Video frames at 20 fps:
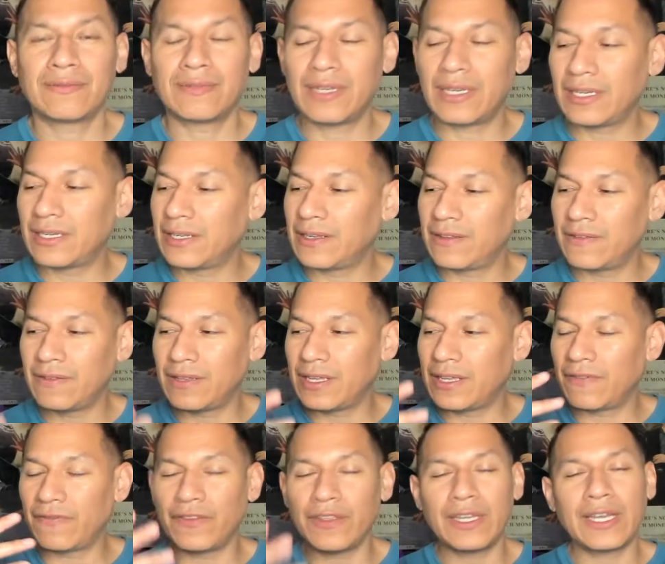And
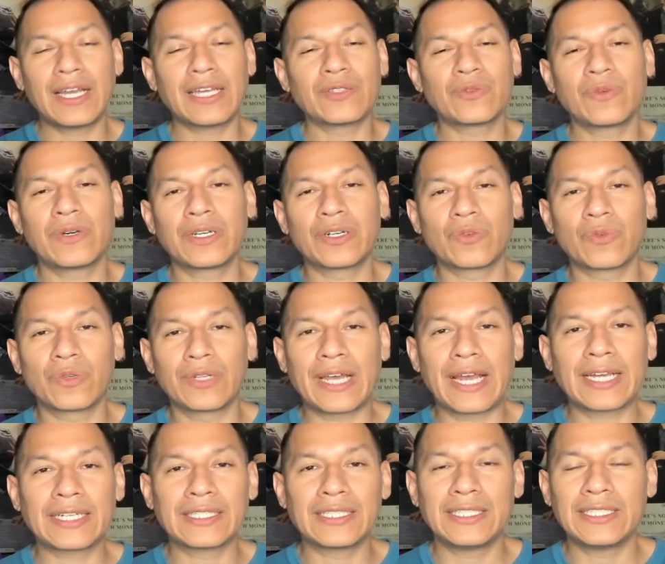if you guys want a
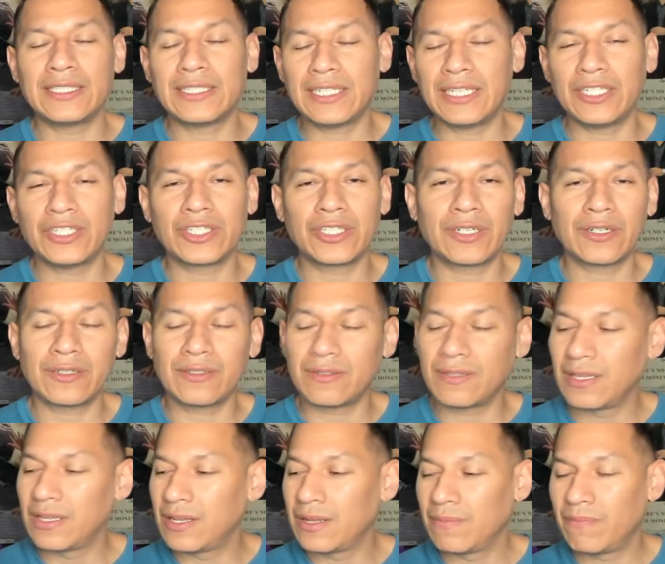relaxing t-shirt,
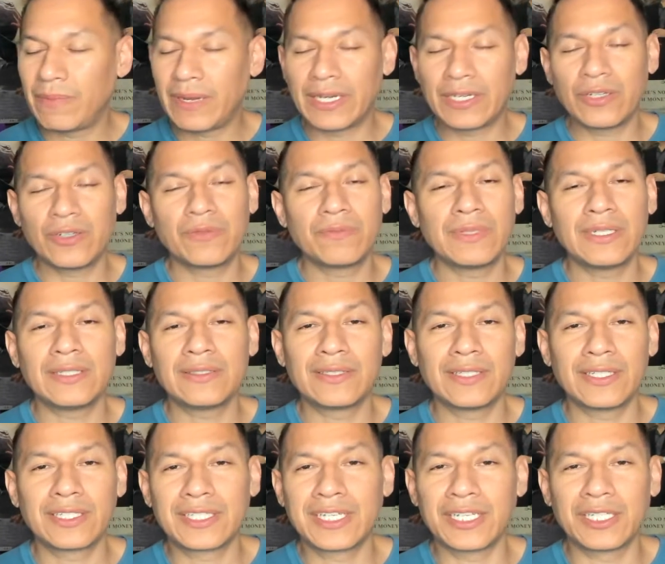by no means
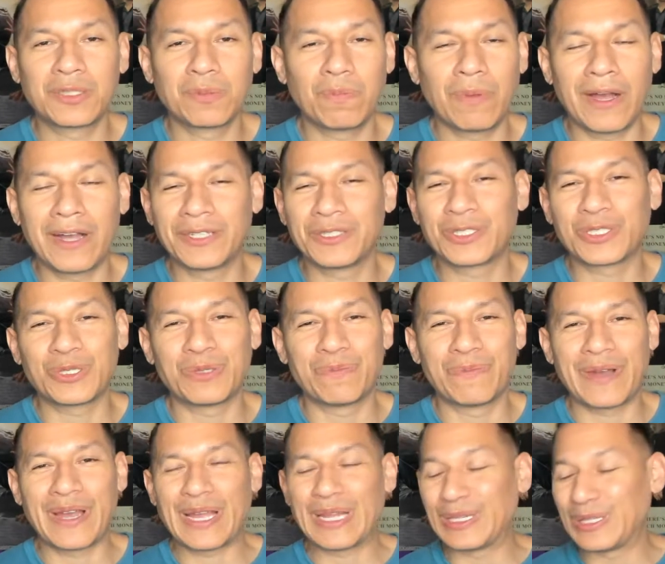this is sponsored
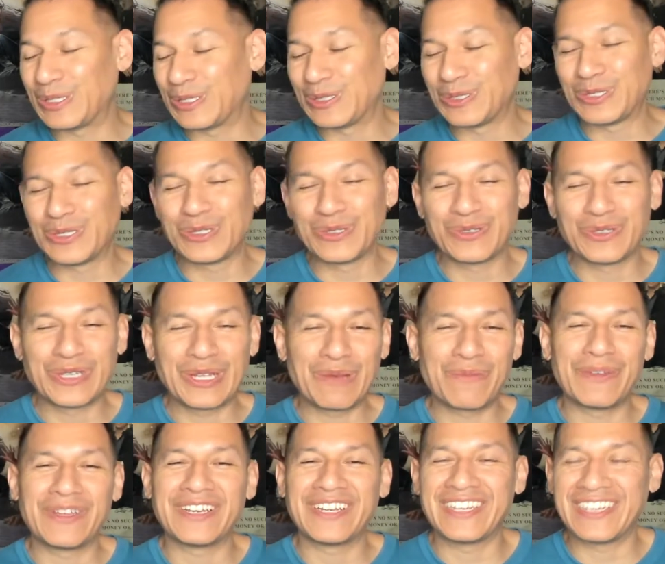by
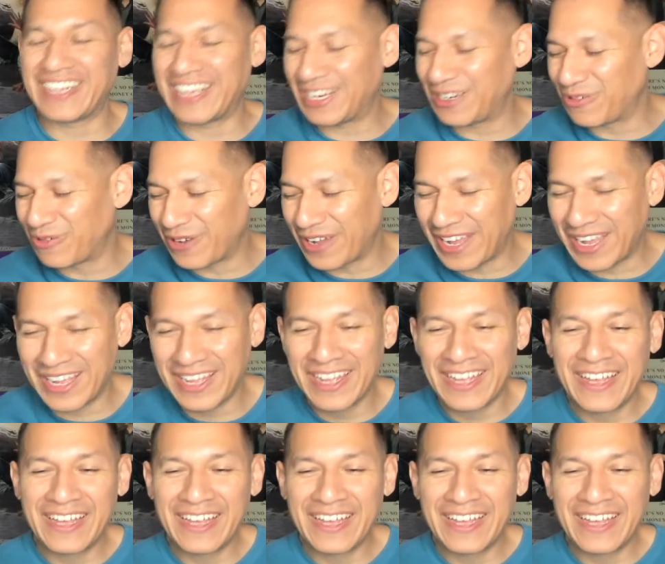Lululemon in any way,